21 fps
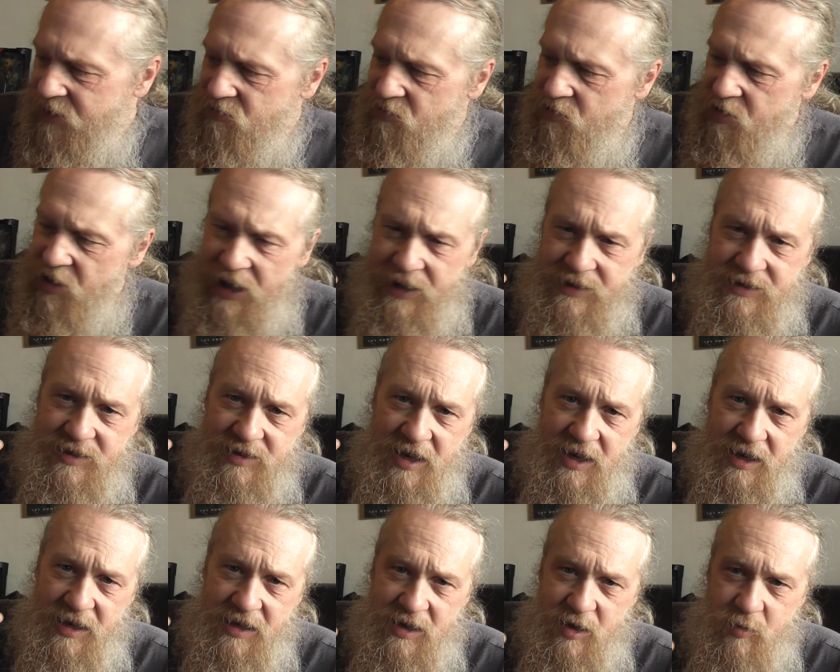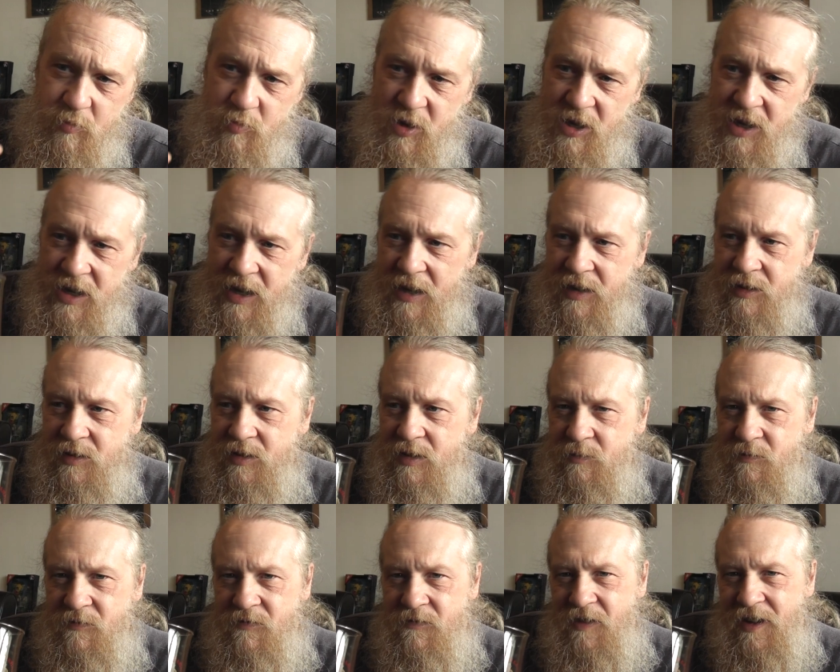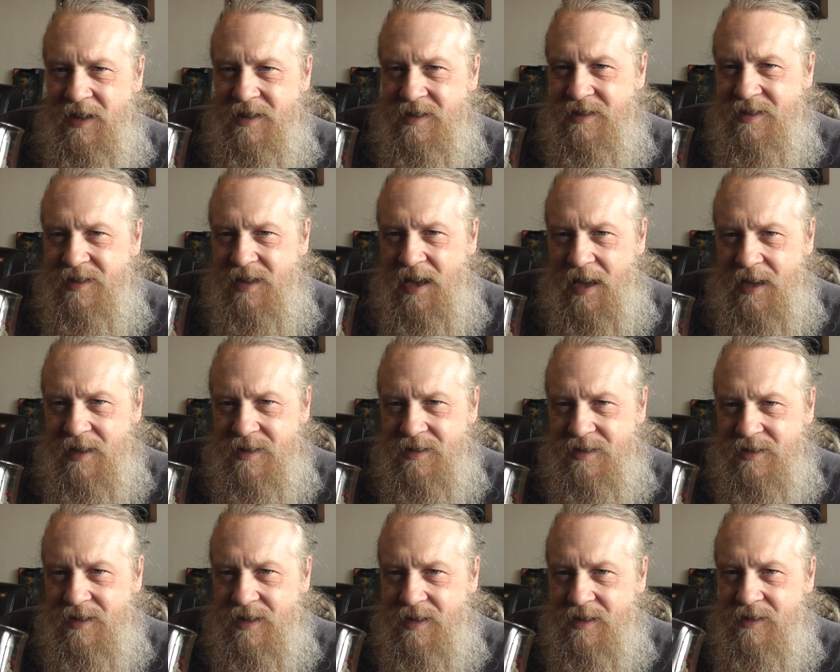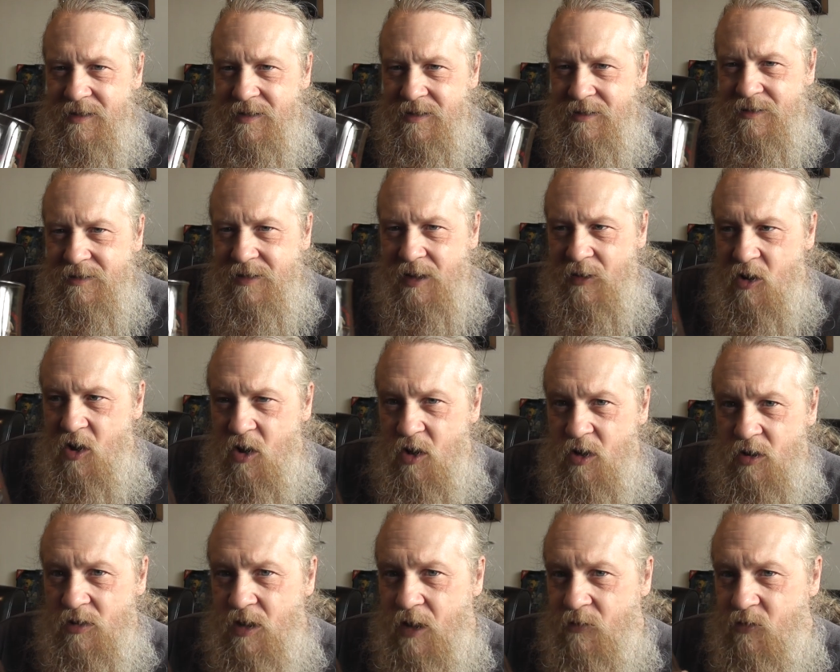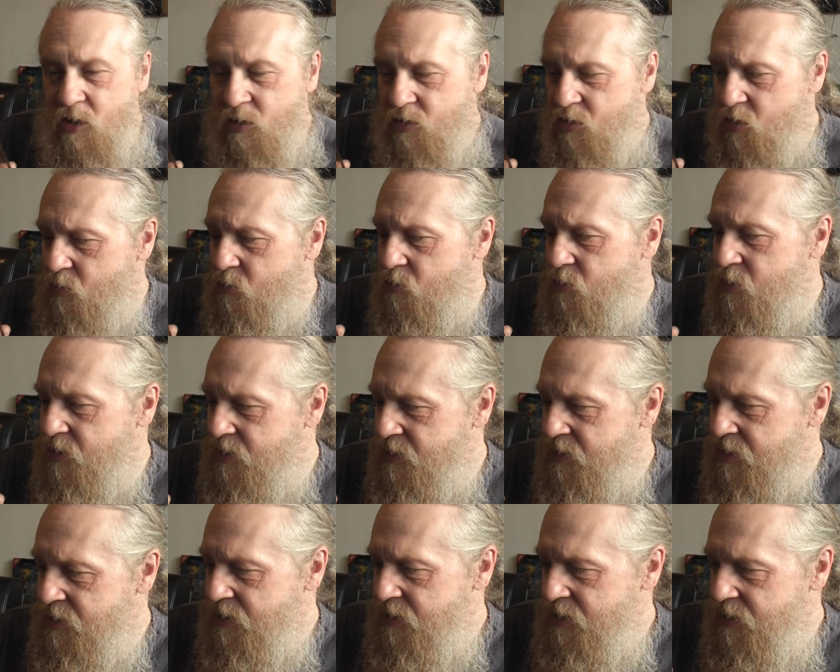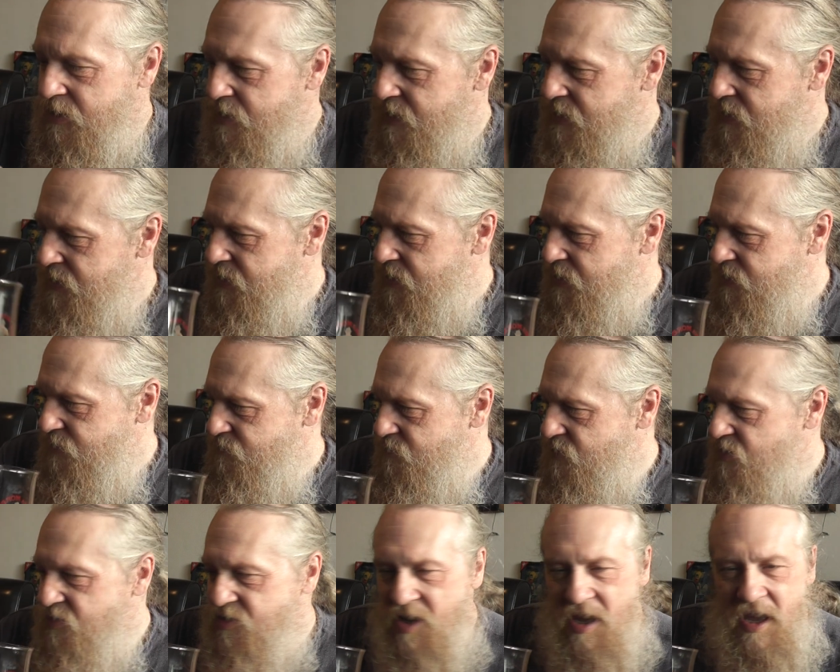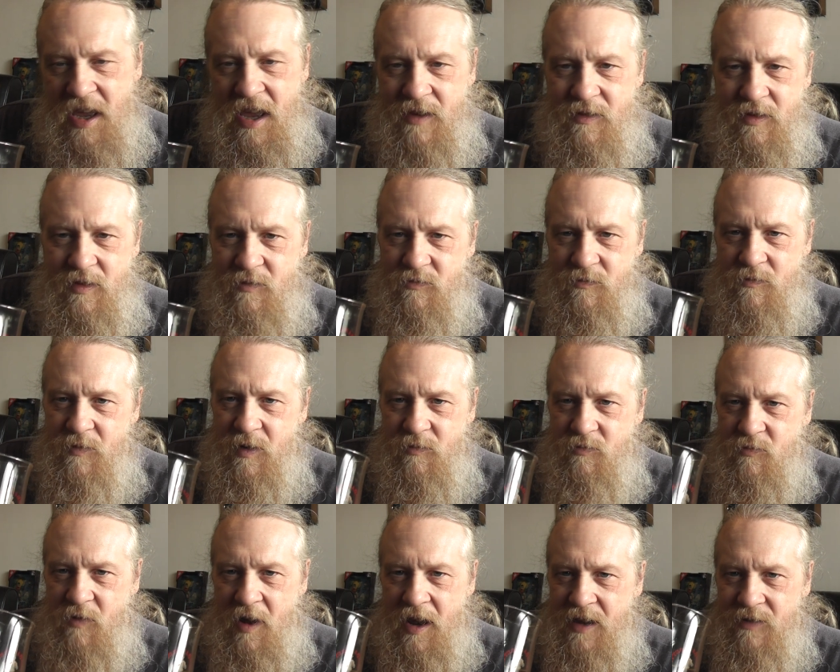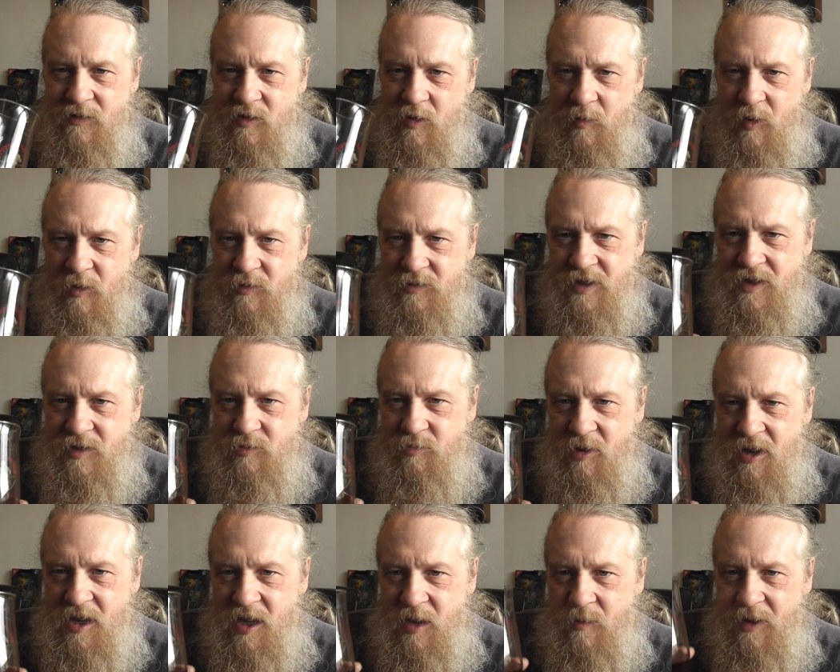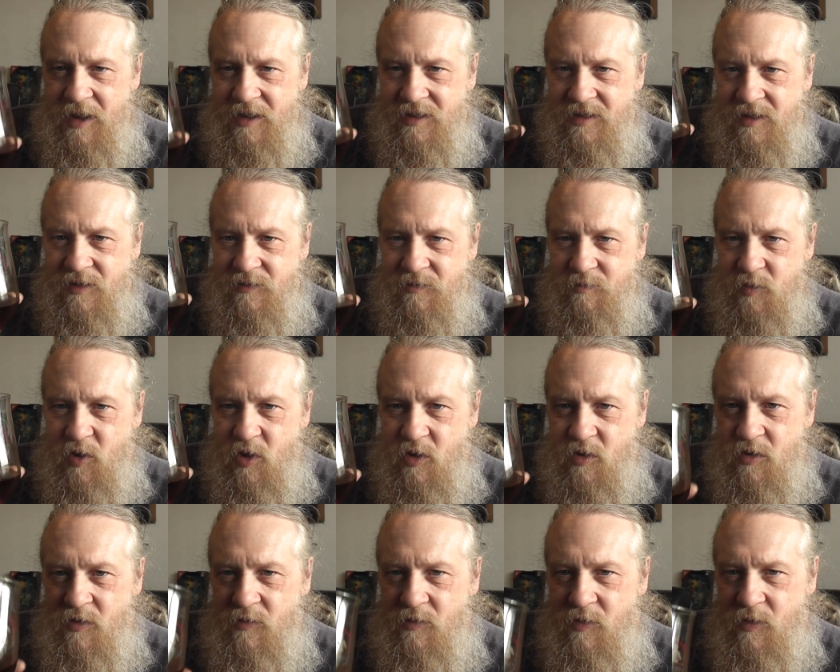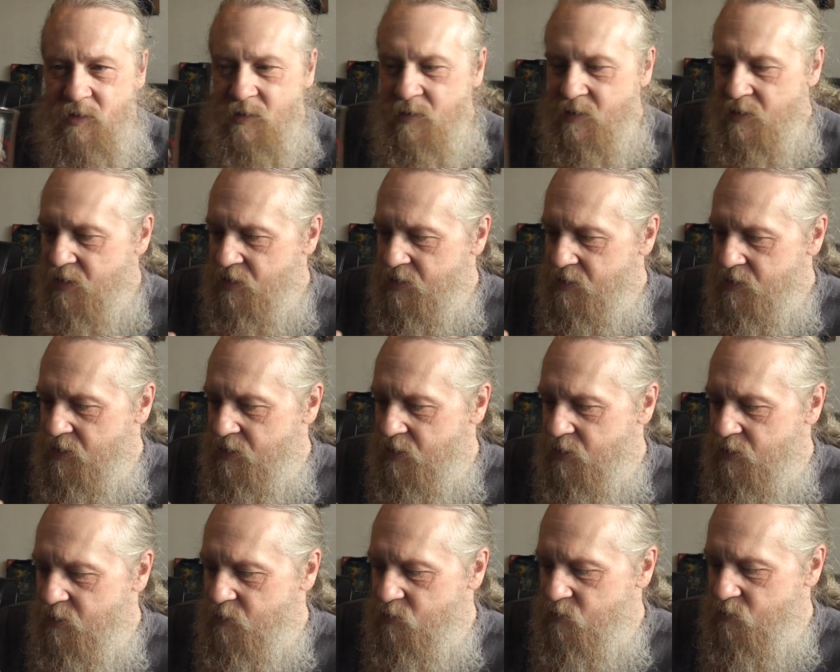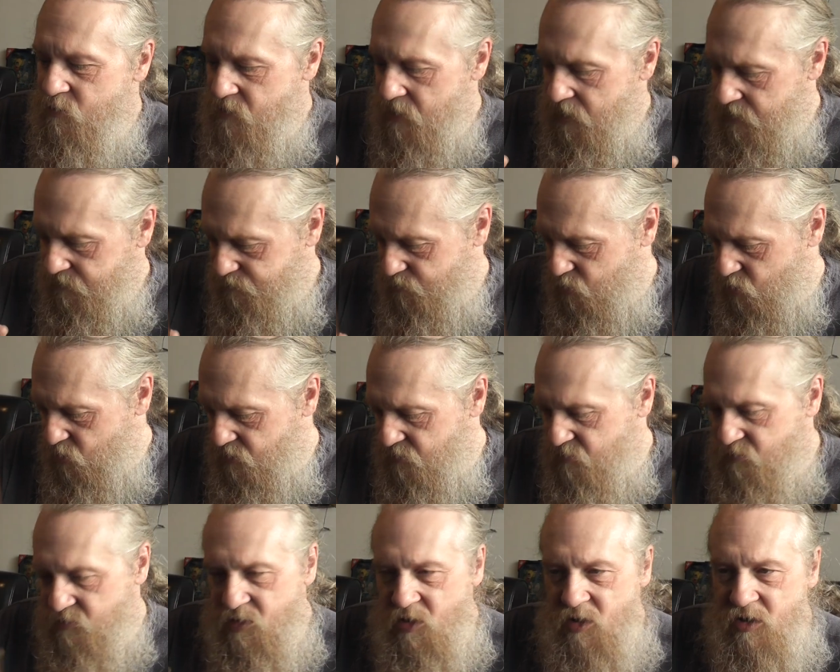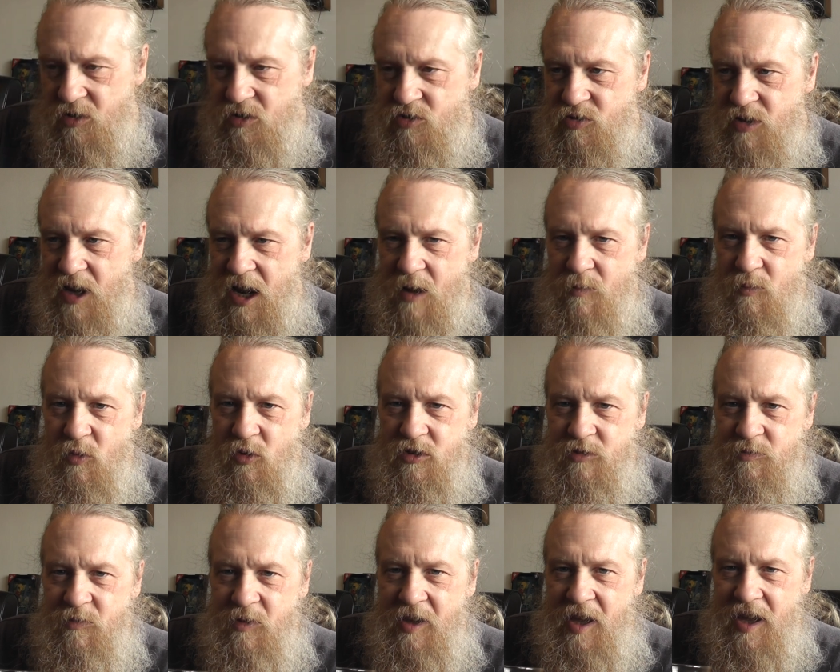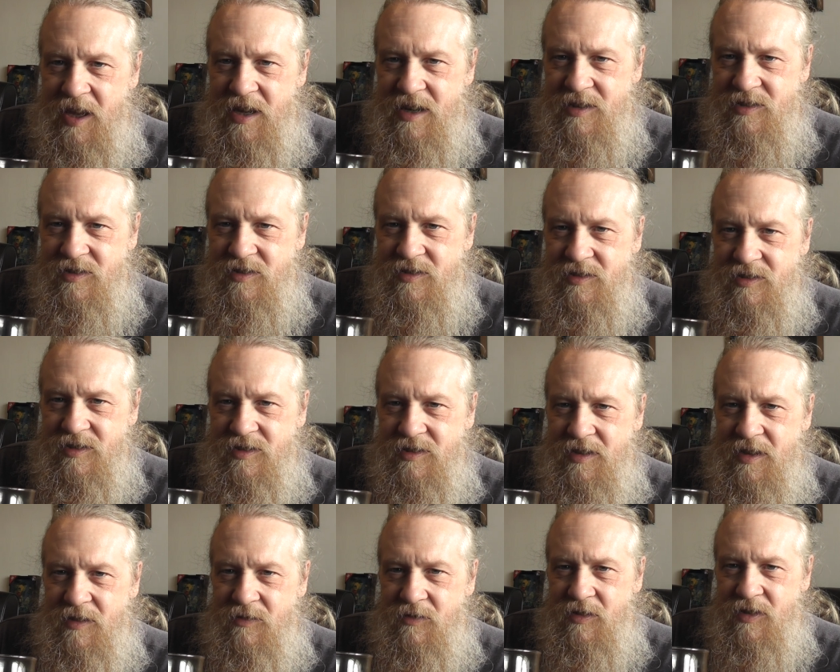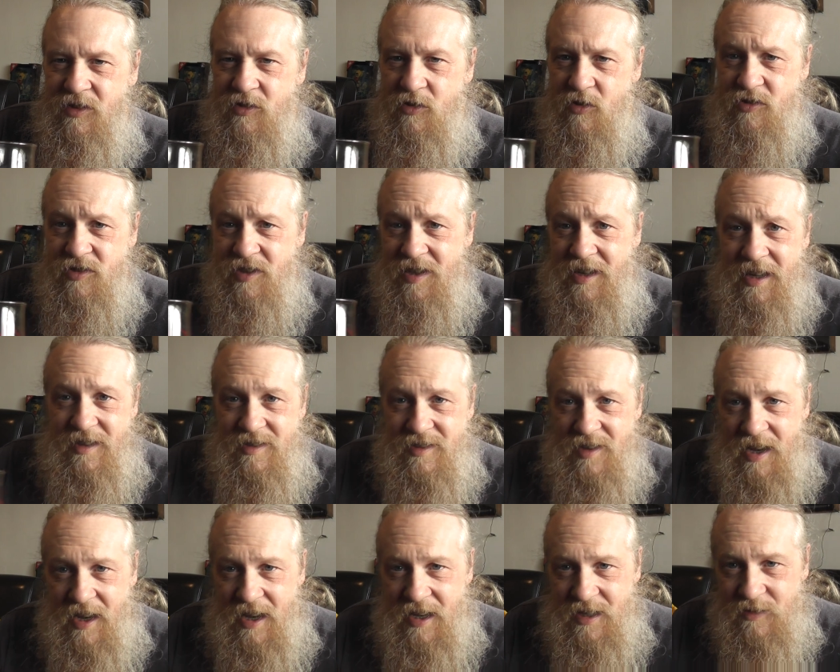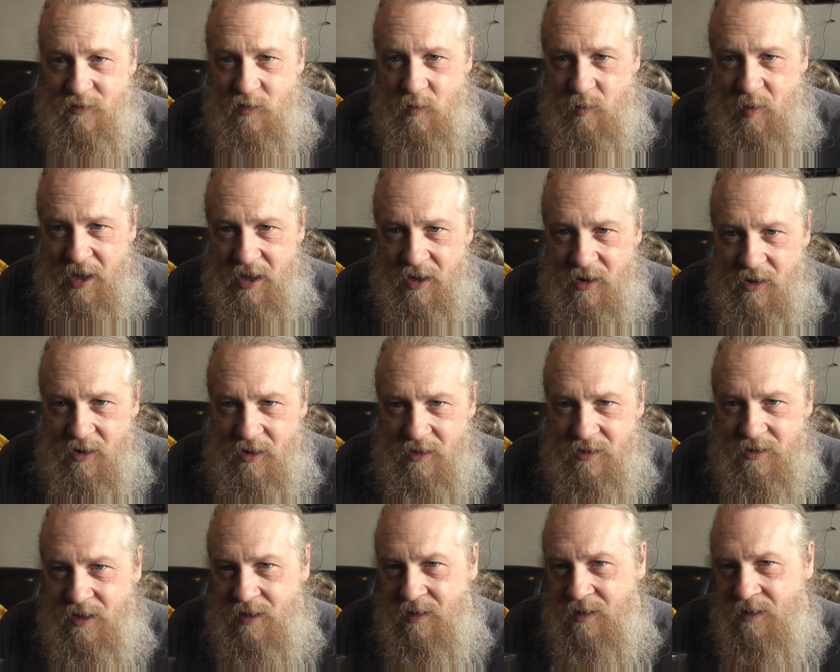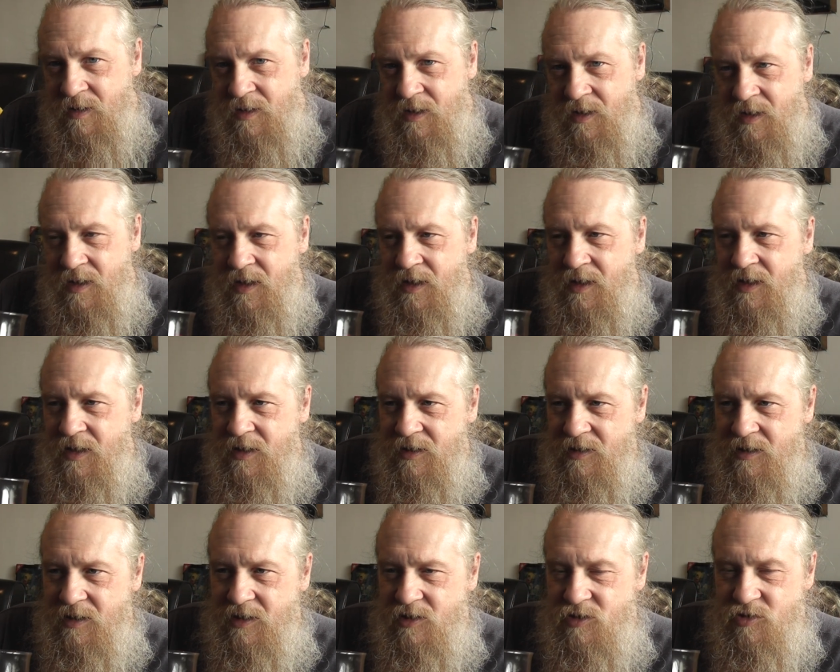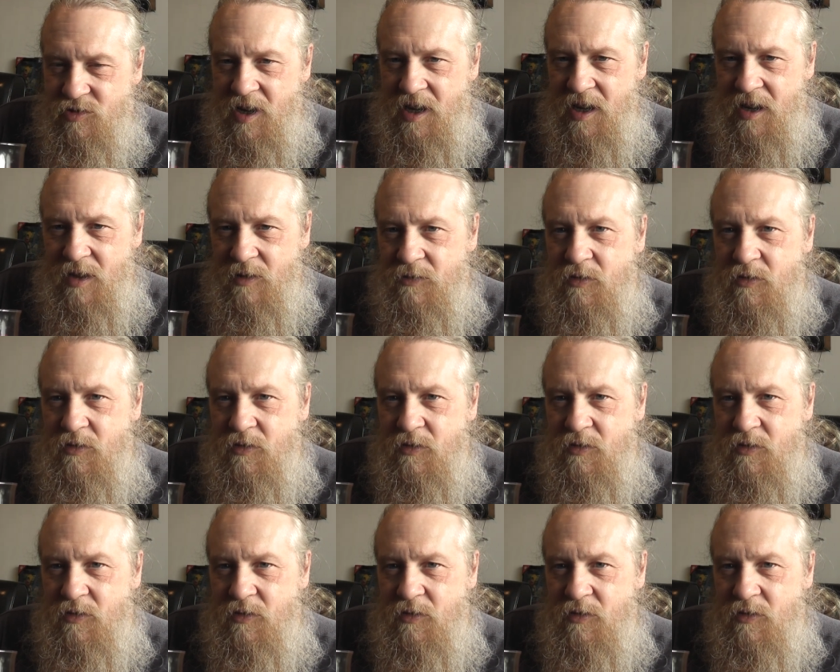That's it in a beer. Fantastic. I've got no reserve in raving about this beer, mate. It's beautiful. But you've got to try it multiple occasions to see if you, because you can get tired of a beer, can't you? You can drink it a